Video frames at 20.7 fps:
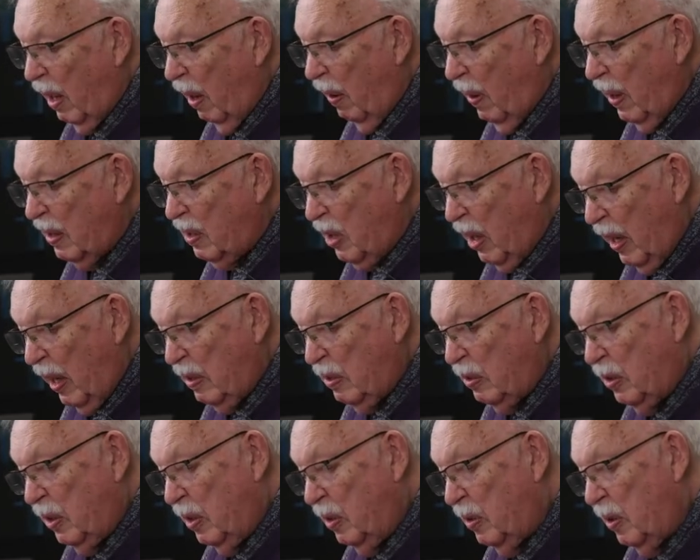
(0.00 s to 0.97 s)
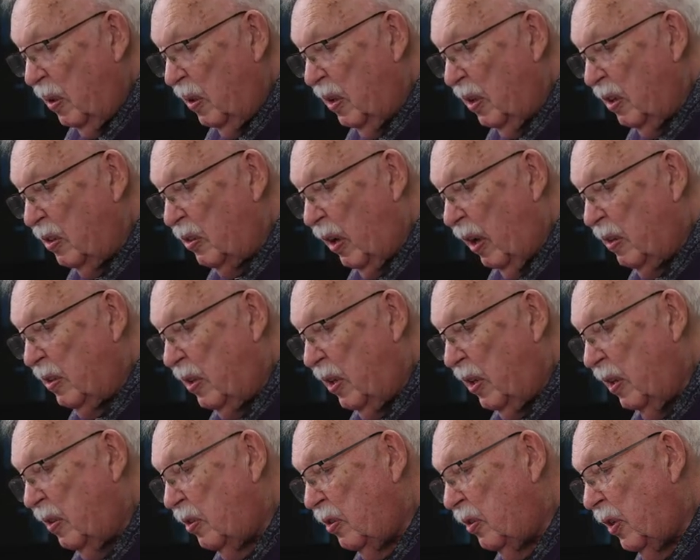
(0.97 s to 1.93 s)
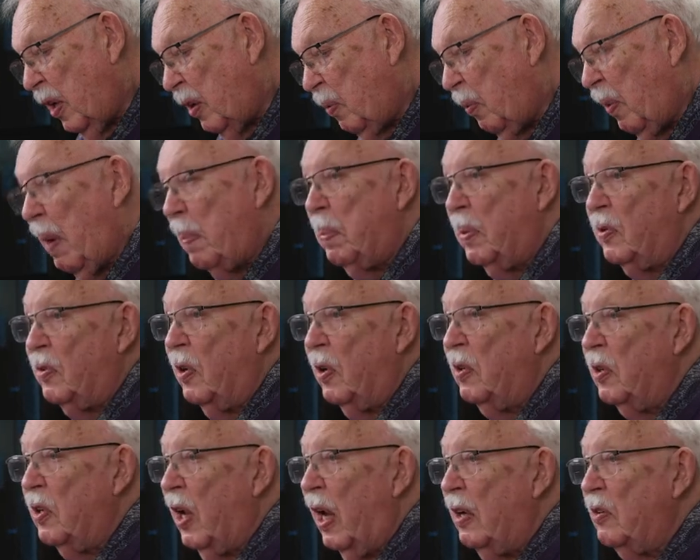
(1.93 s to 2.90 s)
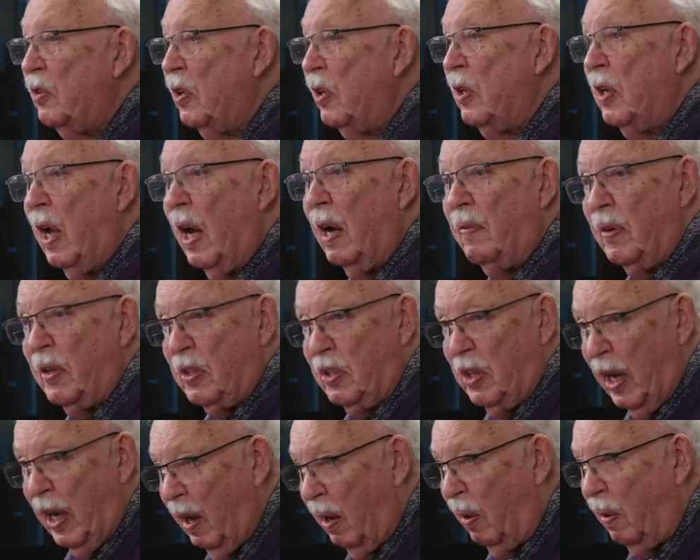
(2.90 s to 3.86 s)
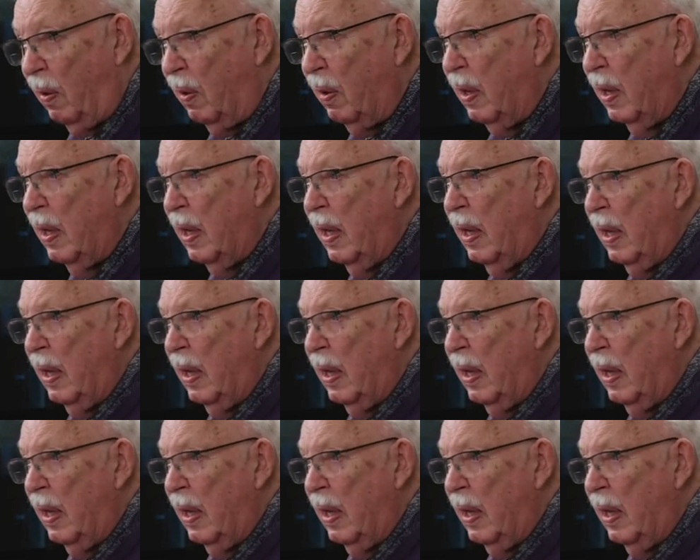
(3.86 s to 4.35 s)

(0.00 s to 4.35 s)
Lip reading: our attention to this artistic representation of a tell,